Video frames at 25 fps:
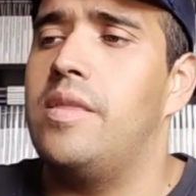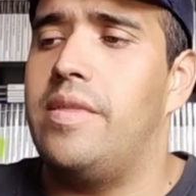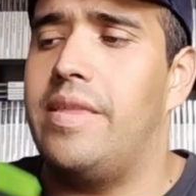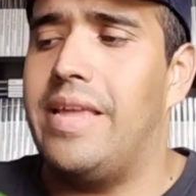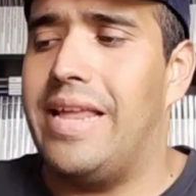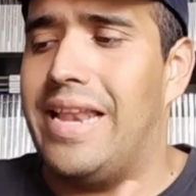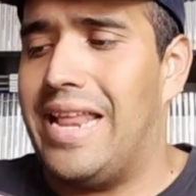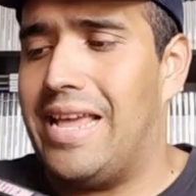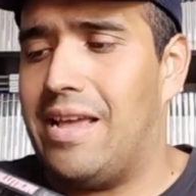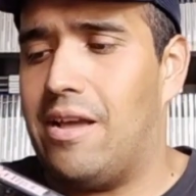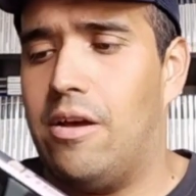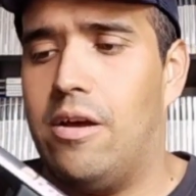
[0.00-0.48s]

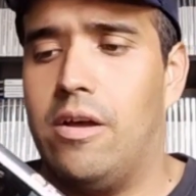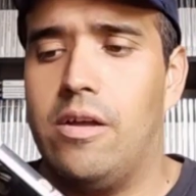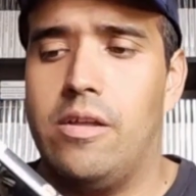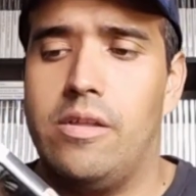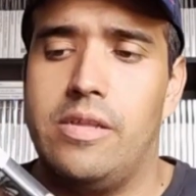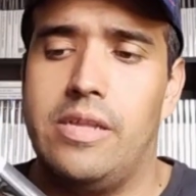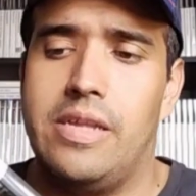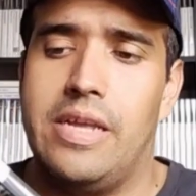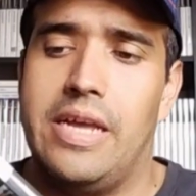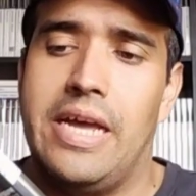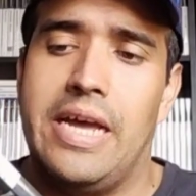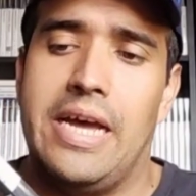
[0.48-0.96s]
Then I
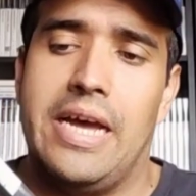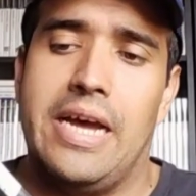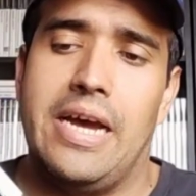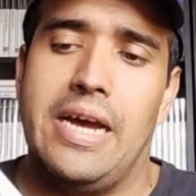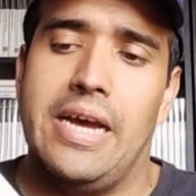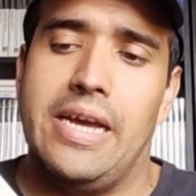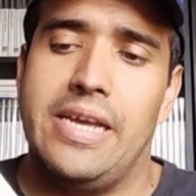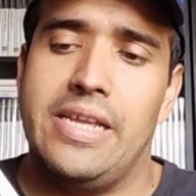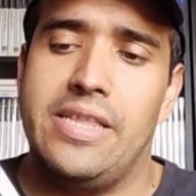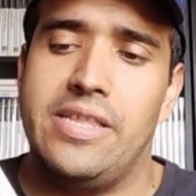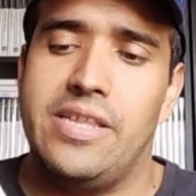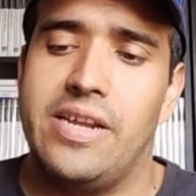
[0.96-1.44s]
got
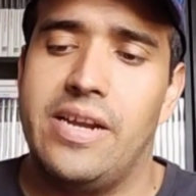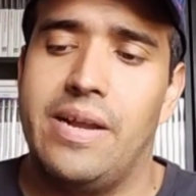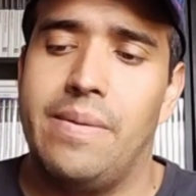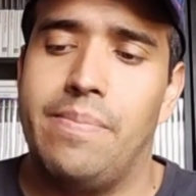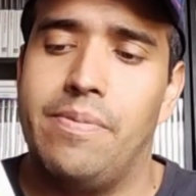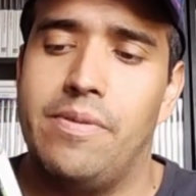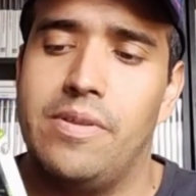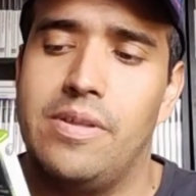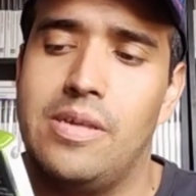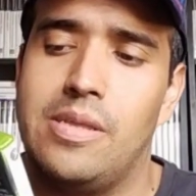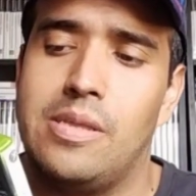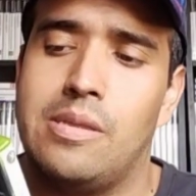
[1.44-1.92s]

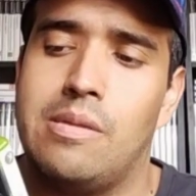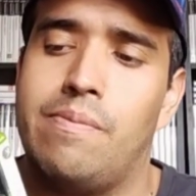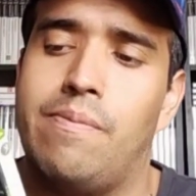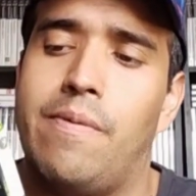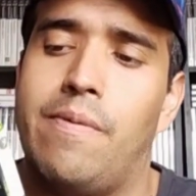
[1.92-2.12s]
Indianapolis